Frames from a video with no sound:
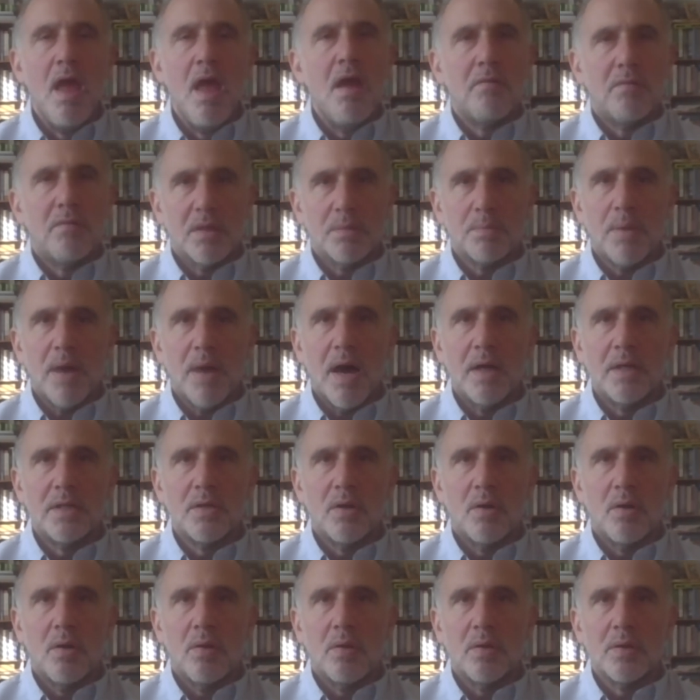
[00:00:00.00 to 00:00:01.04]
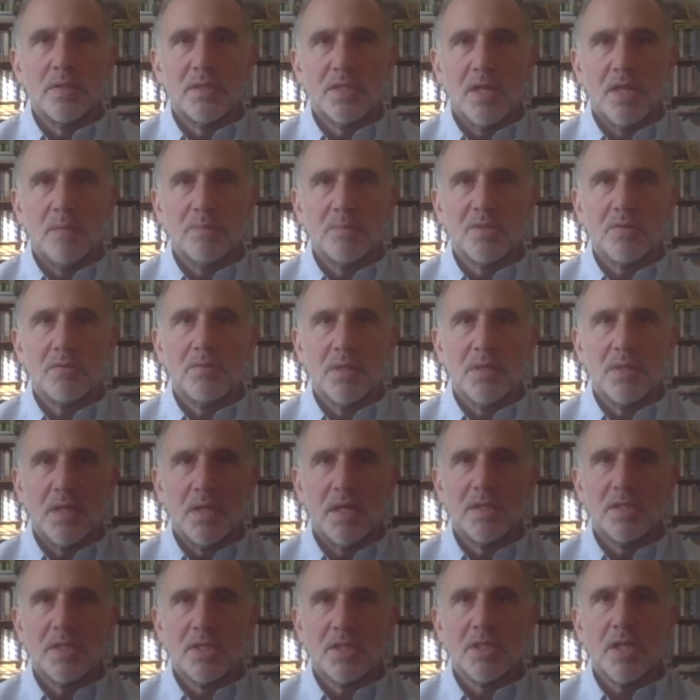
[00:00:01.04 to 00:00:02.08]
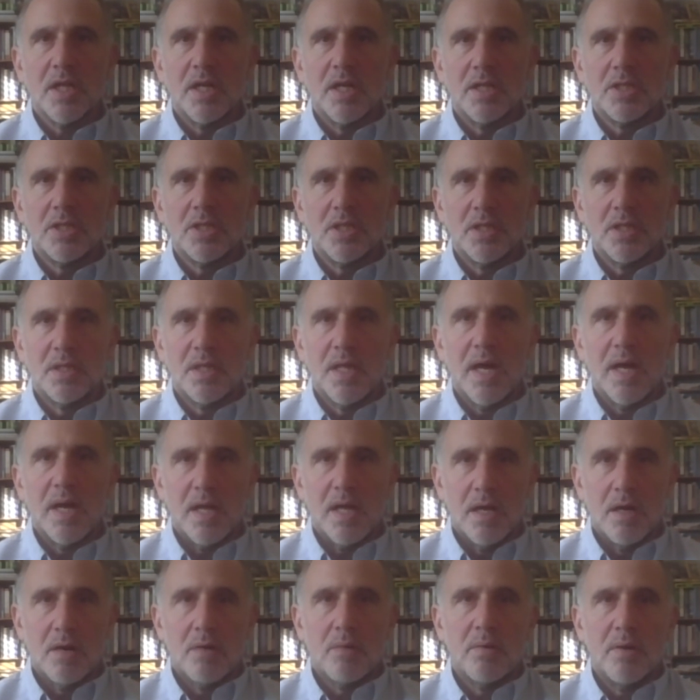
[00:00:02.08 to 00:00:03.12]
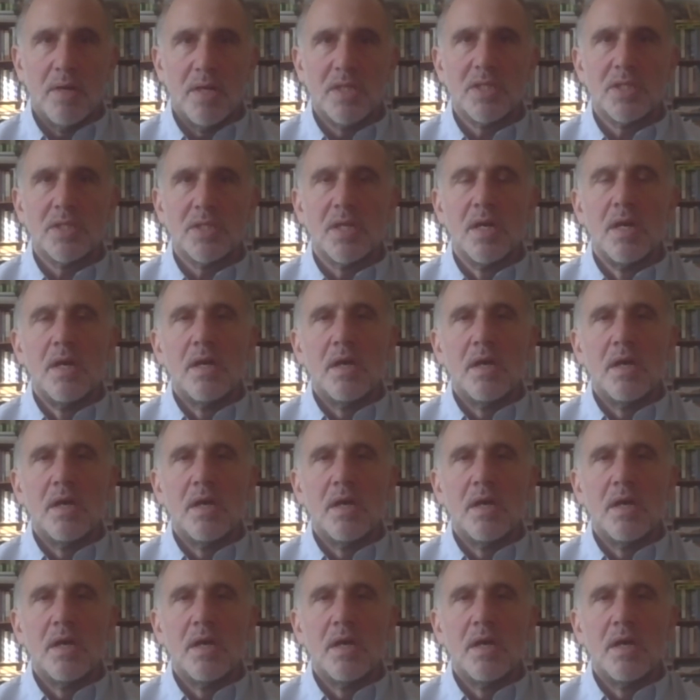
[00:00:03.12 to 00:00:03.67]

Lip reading: with Bayh-Dole and subsequent legislation that increased